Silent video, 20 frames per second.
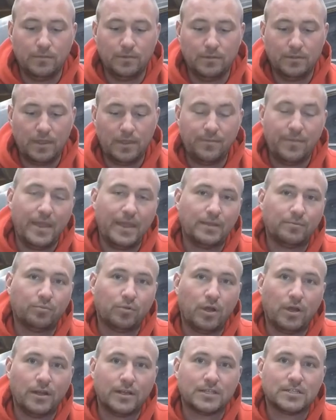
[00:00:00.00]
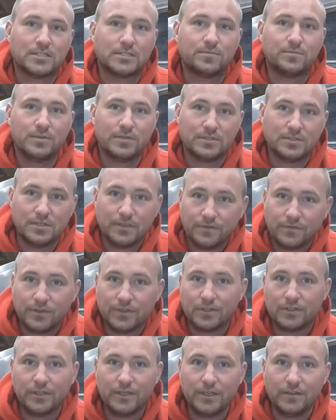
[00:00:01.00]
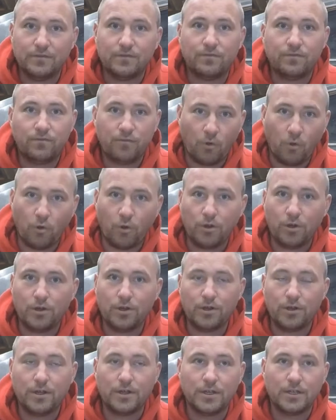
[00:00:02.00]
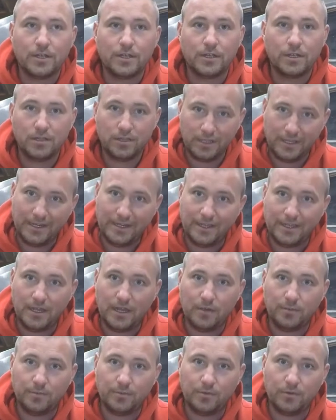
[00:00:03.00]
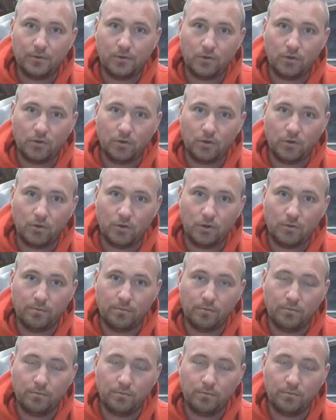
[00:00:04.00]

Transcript: They make products specifically for cleaning up or